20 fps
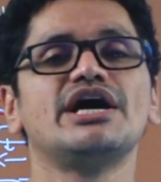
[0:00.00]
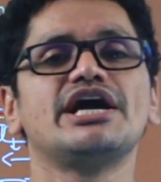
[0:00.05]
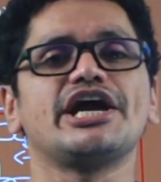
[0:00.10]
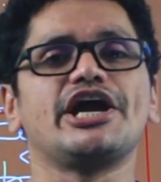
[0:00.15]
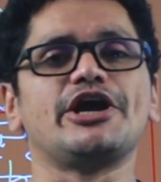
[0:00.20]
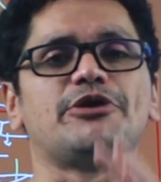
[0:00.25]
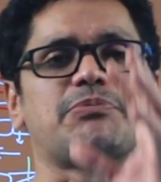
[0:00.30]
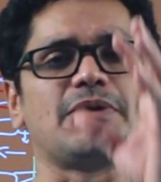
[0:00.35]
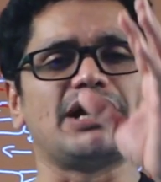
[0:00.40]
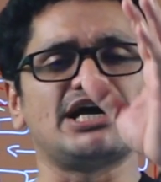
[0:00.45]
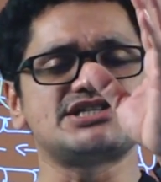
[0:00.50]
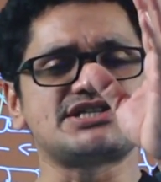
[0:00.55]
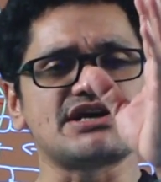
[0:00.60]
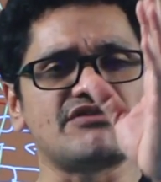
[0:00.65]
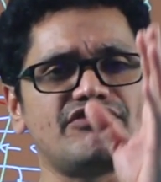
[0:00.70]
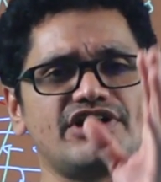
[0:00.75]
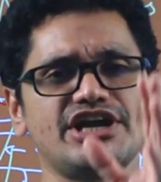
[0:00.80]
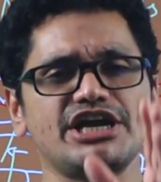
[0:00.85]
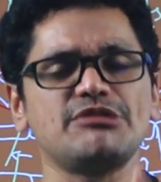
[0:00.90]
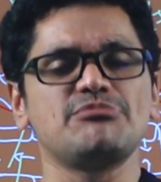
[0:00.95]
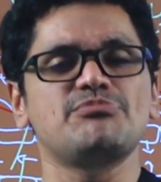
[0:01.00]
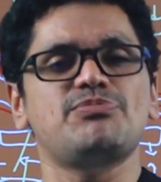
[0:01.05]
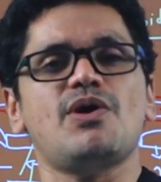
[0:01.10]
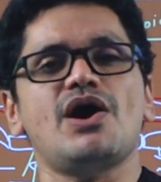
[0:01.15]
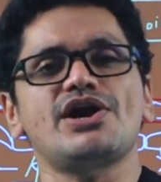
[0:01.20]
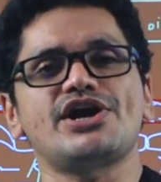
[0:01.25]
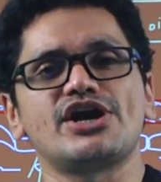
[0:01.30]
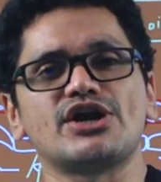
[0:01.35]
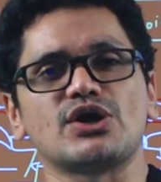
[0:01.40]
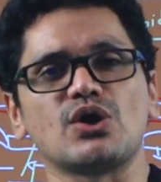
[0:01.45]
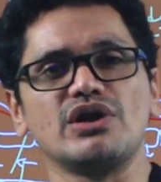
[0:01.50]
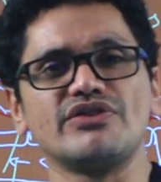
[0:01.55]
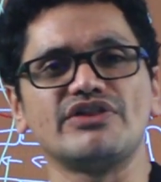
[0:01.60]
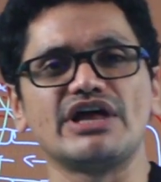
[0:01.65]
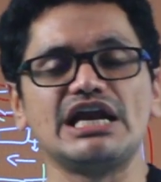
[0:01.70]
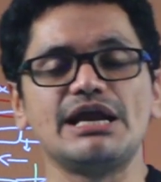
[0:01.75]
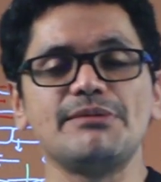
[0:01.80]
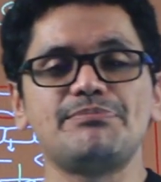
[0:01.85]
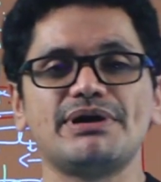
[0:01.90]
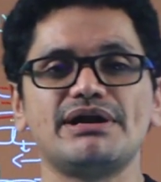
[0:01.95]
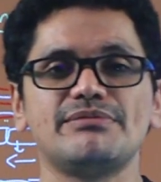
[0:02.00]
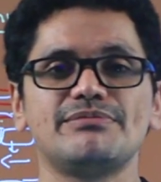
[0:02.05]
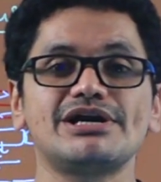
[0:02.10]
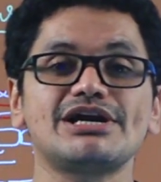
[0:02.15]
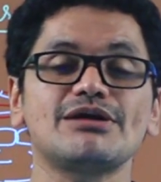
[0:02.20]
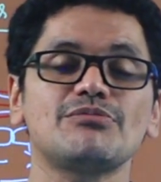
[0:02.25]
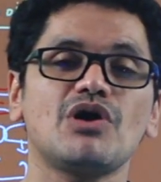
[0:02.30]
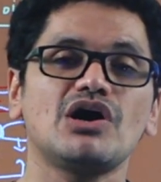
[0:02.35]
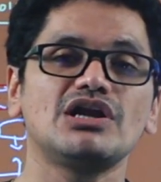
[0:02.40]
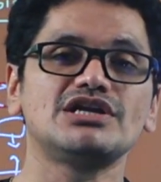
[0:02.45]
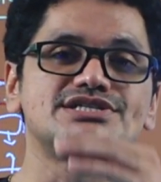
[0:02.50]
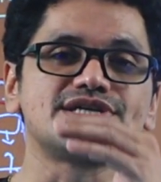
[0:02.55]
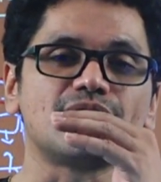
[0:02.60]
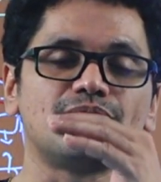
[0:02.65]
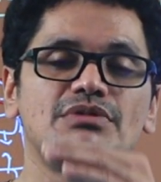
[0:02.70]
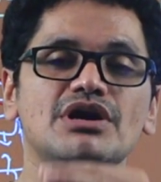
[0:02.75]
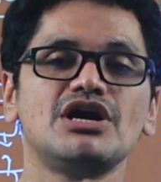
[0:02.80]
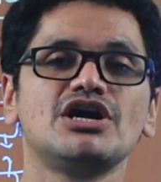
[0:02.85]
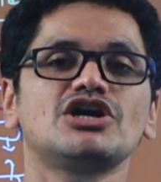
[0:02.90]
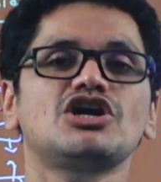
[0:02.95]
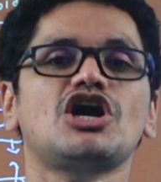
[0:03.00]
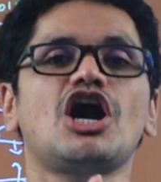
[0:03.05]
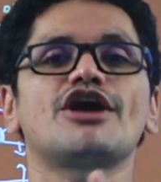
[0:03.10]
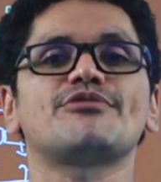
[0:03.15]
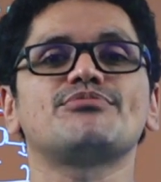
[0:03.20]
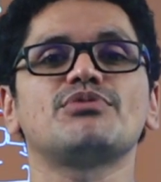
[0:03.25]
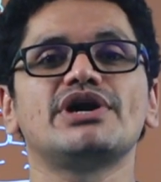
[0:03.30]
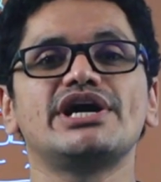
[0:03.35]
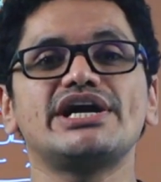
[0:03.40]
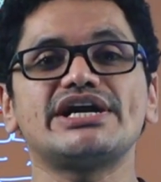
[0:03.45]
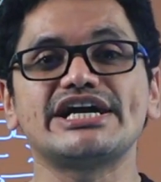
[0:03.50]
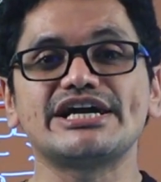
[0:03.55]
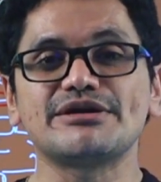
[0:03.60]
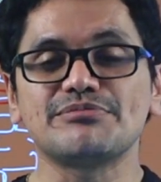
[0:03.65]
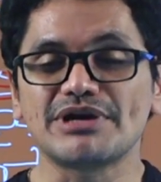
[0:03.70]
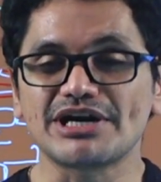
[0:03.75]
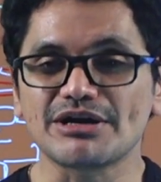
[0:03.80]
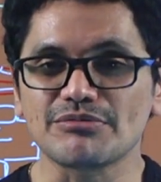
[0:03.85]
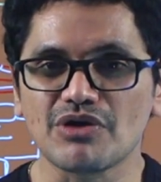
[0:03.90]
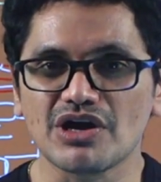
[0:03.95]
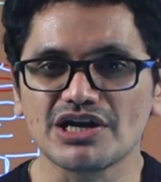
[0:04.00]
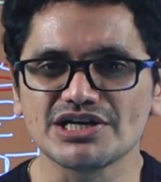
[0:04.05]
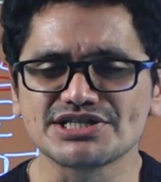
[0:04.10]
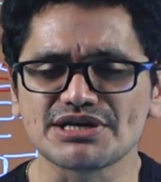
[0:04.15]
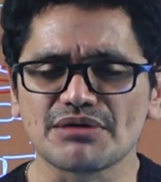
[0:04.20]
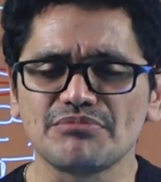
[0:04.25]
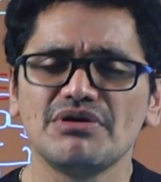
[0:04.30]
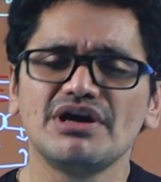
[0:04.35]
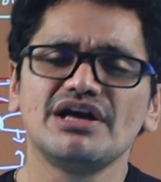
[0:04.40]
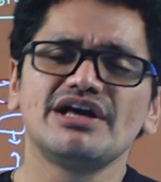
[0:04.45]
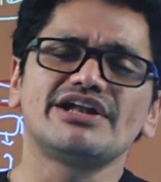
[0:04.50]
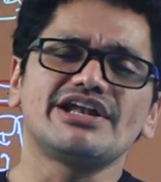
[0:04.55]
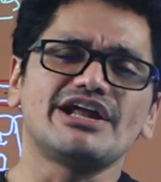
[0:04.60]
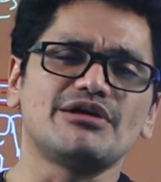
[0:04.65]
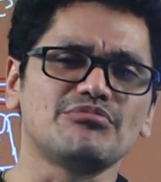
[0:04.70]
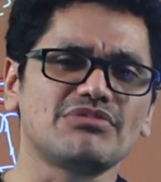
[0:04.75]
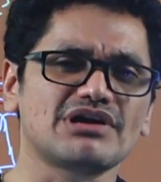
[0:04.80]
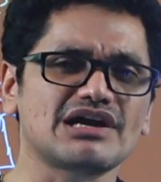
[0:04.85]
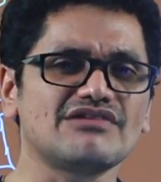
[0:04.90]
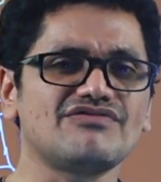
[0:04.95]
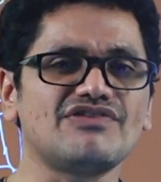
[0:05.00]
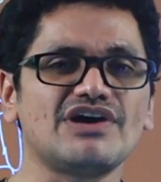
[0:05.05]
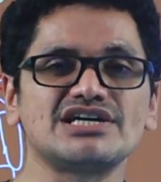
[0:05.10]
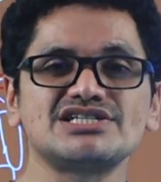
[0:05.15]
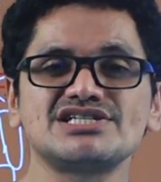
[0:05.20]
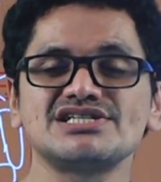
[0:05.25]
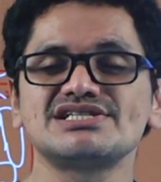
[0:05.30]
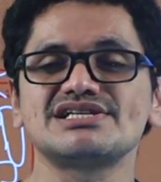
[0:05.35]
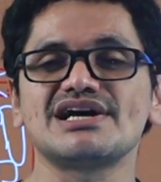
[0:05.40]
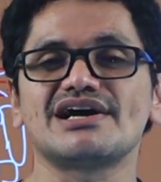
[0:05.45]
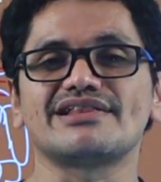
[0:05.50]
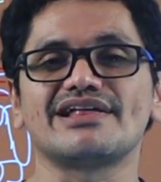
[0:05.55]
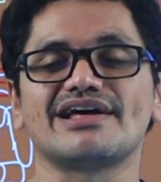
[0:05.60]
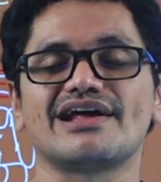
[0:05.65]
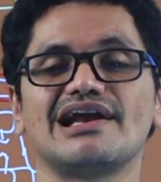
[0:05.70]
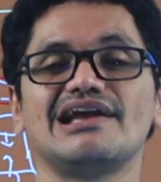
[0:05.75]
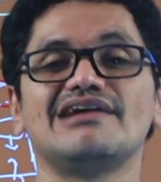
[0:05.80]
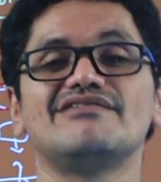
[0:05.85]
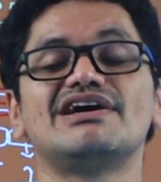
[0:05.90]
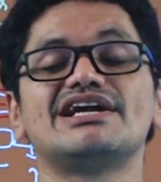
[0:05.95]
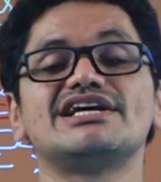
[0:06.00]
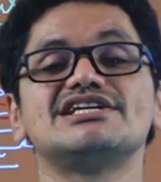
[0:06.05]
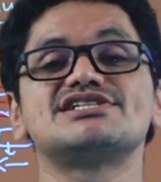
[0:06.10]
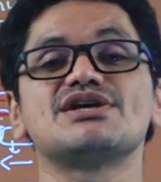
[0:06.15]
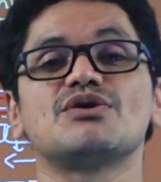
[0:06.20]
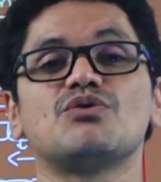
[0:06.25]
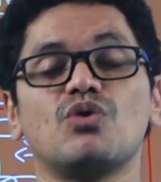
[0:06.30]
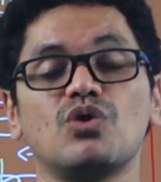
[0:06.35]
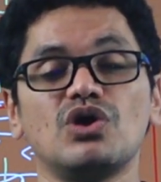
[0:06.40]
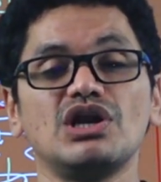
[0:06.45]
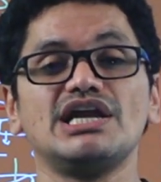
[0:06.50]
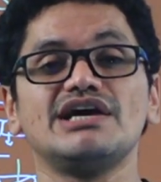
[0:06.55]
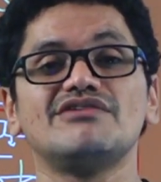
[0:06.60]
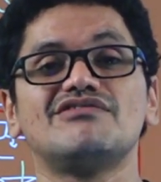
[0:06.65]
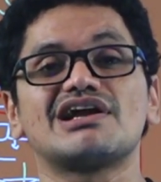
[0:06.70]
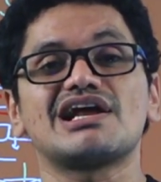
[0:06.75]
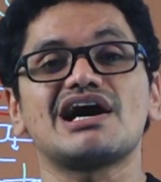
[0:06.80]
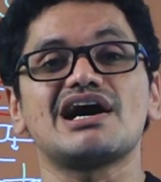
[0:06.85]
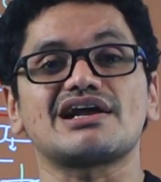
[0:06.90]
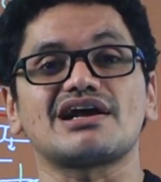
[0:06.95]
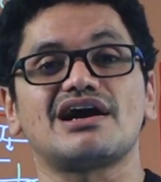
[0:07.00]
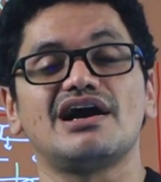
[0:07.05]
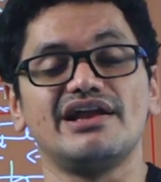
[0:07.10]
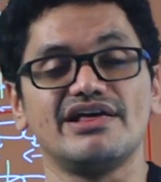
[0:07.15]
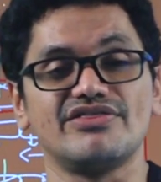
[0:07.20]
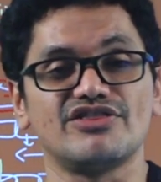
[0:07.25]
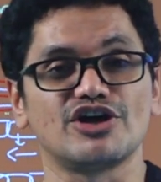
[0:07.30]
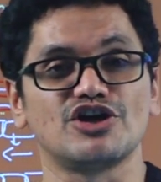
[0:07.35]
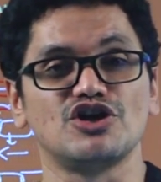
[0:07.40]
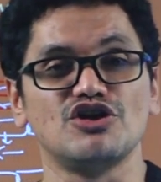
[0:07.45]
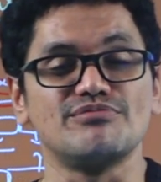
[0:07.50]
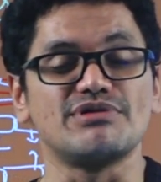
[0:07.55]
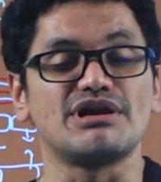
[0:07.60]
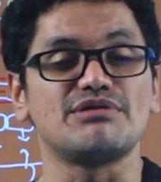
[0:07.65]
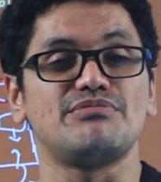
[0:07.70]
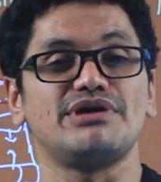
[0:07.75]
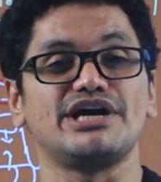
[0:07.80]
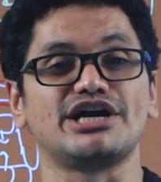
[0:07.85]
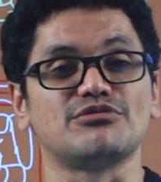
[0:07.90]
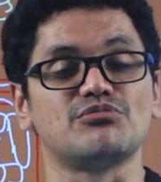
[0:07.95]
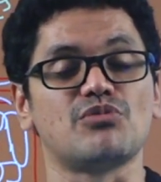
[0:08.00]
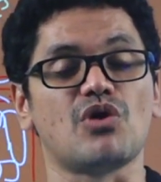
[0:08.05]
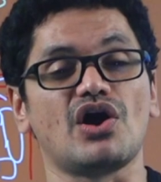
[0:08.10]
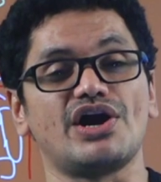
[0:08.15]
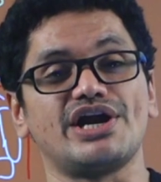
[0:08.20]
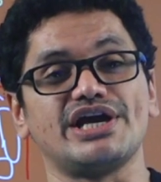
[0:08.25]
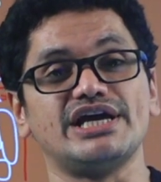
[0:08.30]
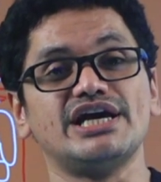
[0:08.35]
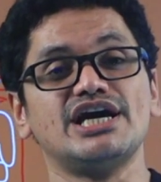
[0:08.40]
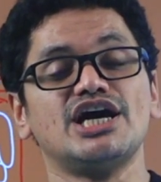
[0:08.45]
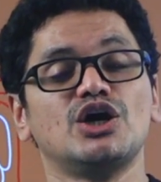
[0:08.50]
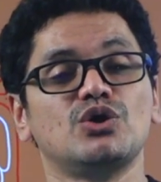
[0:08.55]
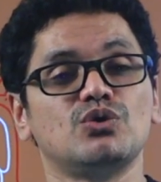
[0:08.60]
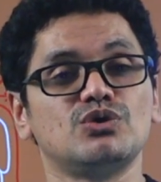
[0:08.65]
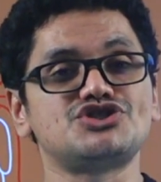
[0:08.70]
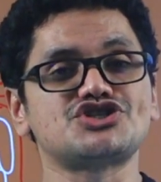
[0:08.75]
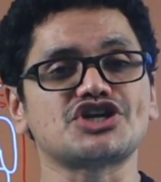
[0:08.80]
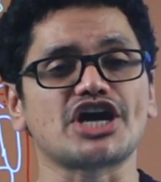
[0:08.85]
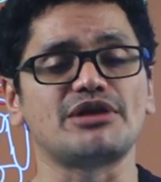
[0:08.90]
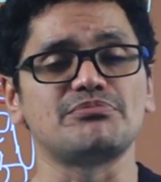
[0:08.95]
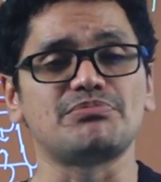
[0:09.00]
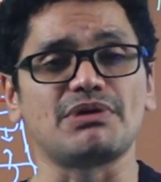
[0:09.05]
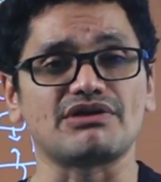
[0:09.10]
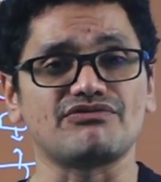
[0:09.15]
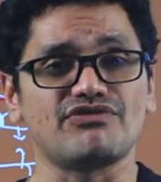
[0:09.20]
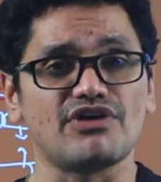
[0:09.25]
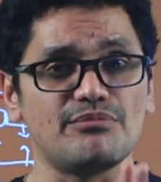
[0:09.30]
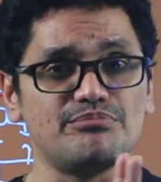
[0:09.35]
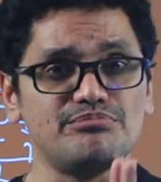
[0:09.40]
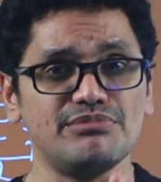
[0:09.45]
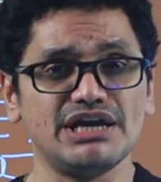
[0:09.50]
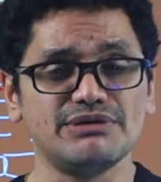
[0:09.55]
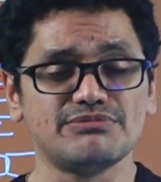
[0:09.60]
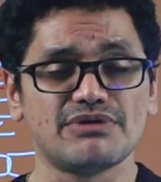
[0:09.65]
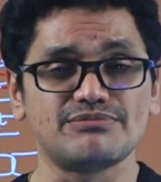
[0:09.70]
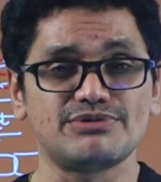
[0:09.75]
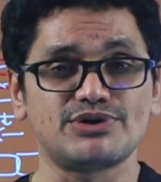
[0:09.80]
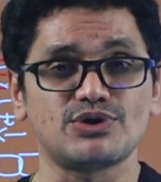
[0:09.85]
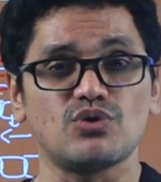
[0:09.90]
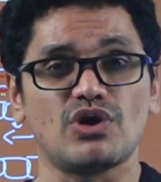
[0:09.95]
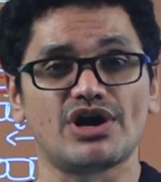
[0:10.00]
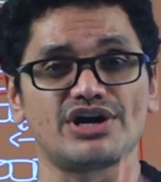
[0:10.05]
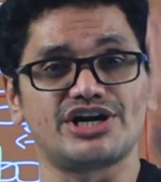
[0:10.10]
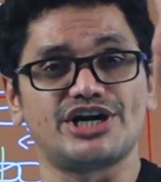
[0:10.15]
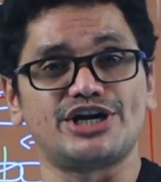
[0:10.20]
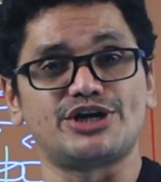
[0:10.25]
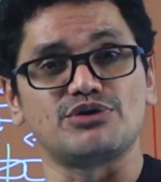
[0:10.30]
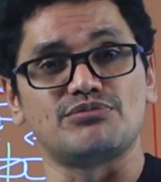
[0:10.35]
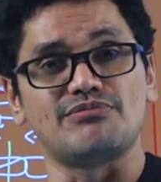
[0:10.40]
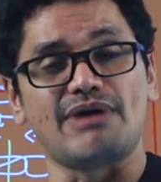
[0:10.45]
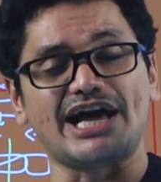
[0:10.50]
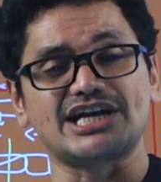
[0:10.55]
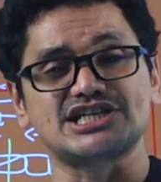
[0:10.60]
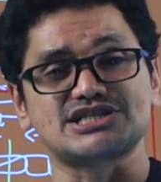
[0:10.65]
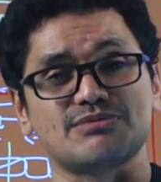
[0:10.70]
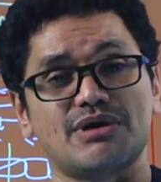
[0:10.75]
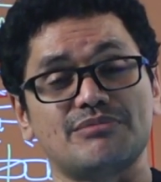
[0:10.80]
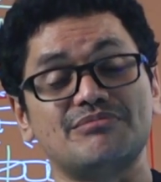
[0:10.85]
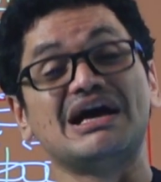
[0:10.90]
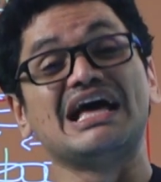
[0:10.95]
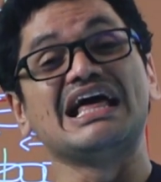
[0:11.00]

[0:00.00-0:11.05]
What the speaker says: It plays a very important role in the lipid metabolism, carbohydrate metabolism. Number of functions are there. Liver is the only one organ in the human being body which can perform minimum 200 to maximum